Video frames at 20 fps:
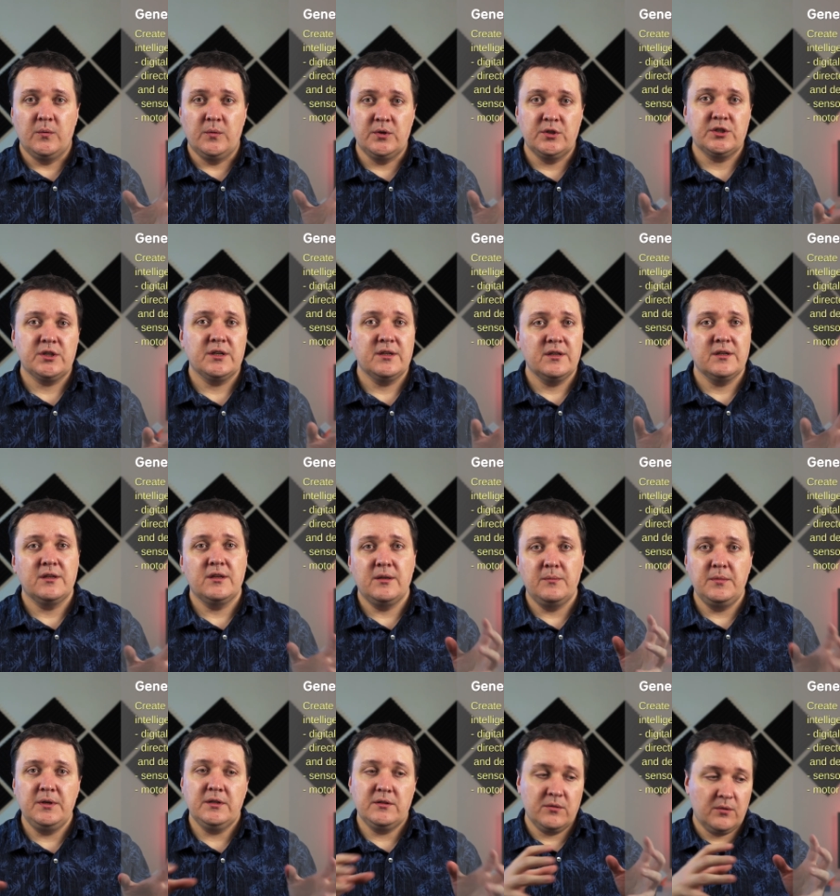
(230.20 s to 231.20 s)
which can
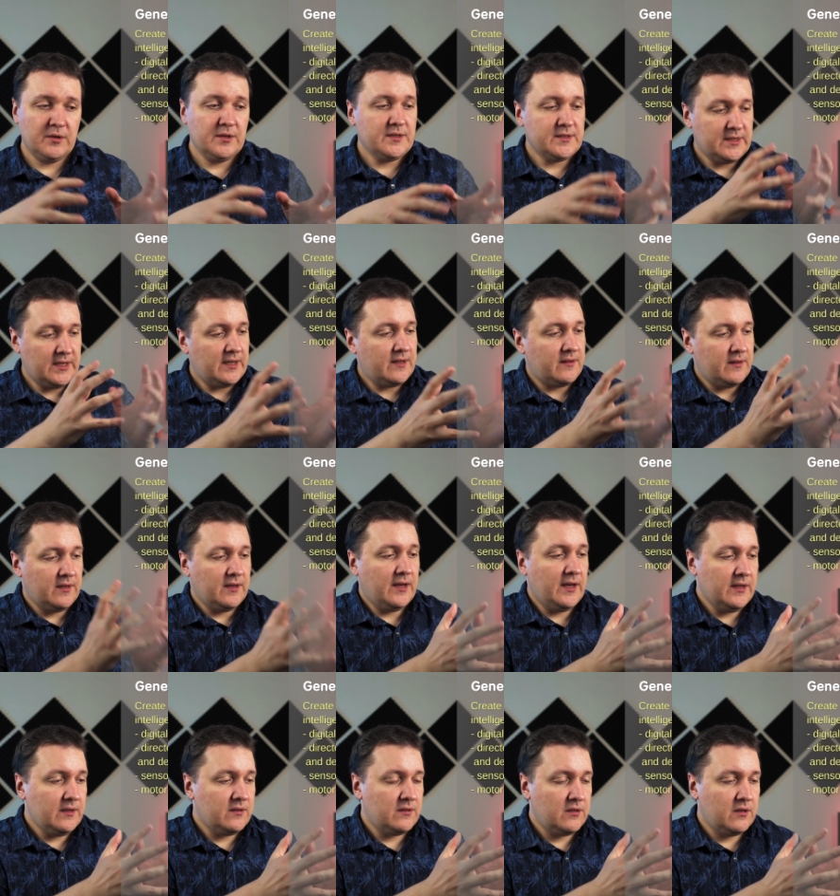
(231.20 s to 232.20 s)
inhibit or excite the
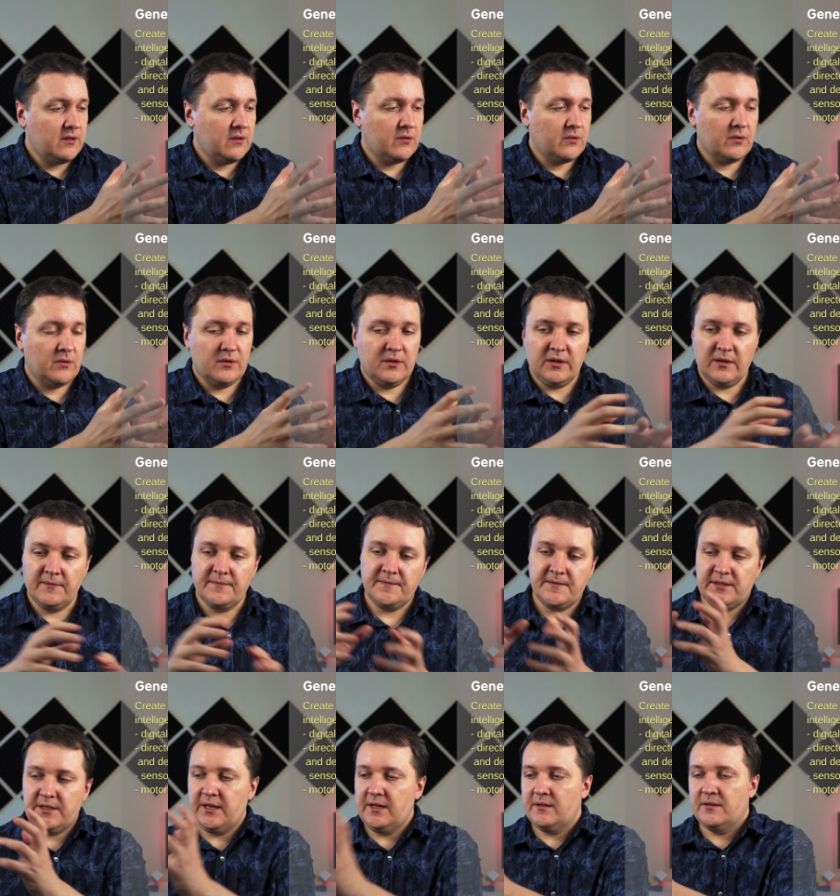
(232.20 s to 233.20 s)
head neuron
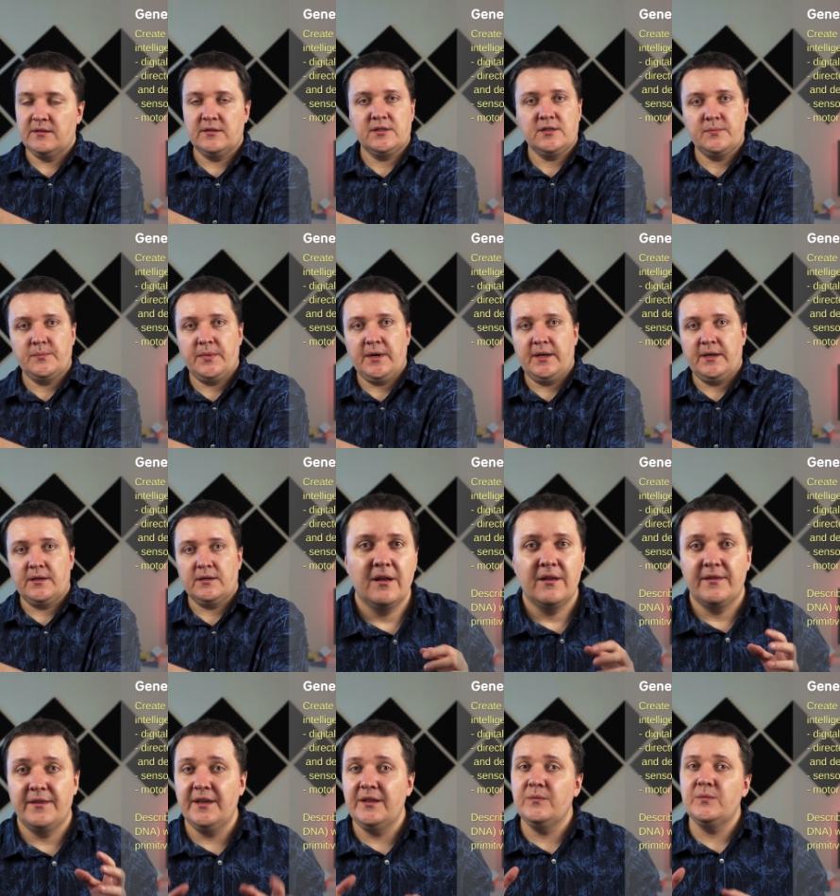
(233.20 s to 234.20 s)
if tail is spiked.
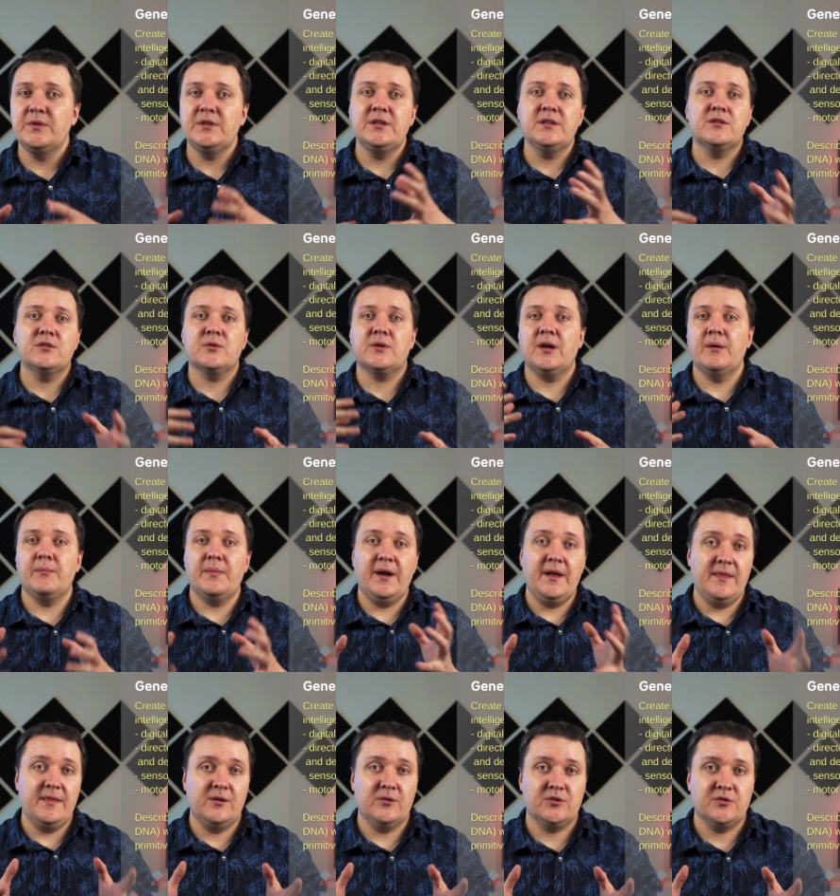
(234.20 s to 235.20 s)
Then we need to
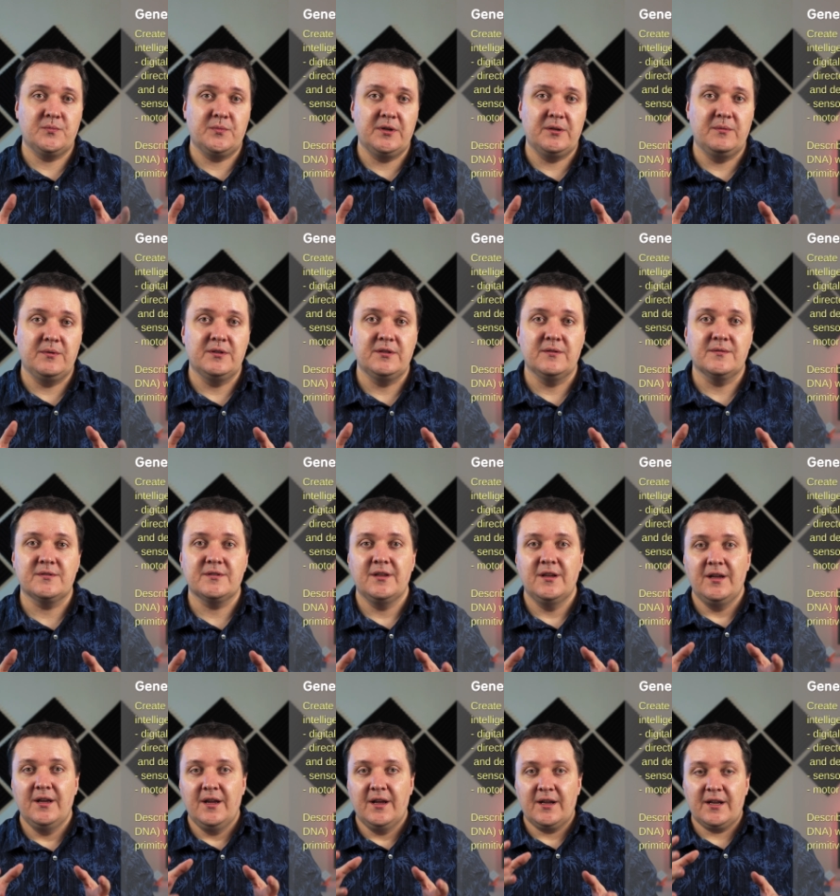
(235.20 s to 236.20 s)
combine those primitives
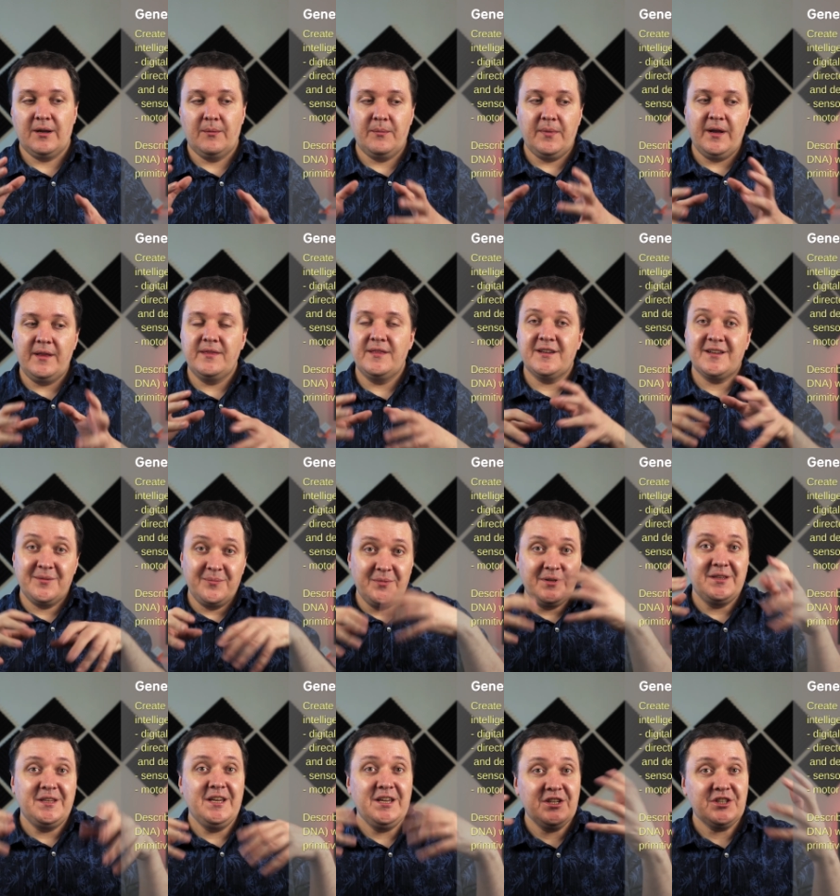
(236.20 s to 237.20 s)
combine the
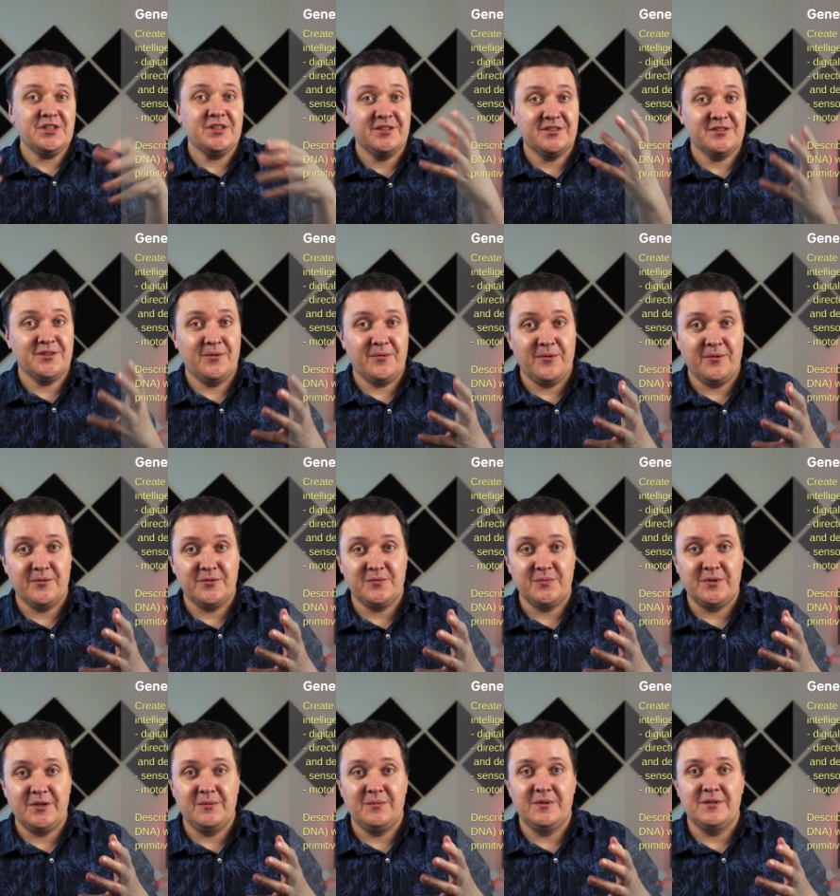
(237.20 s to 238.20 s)
combinations of those
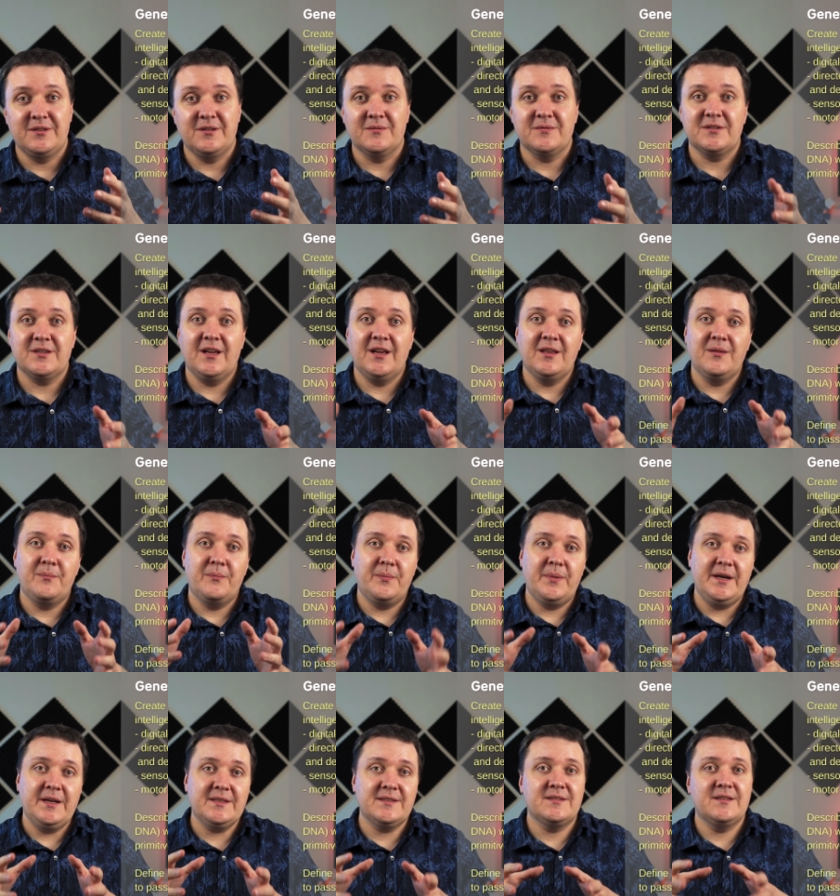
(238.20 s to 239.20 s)
primitives and
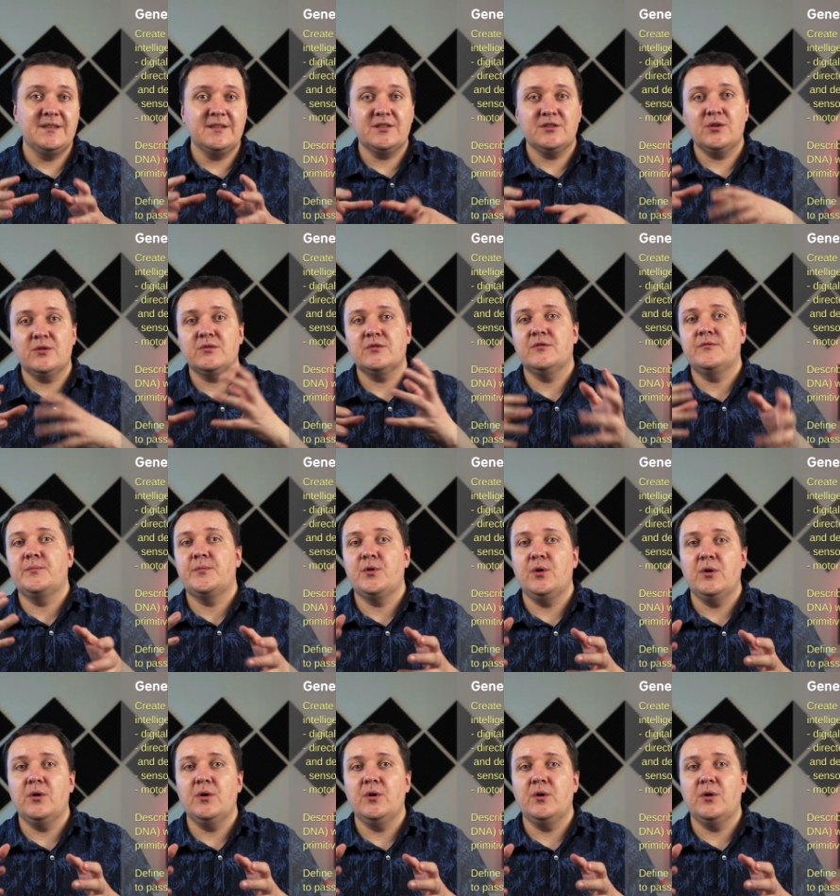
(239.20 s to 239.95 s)
pass this sort of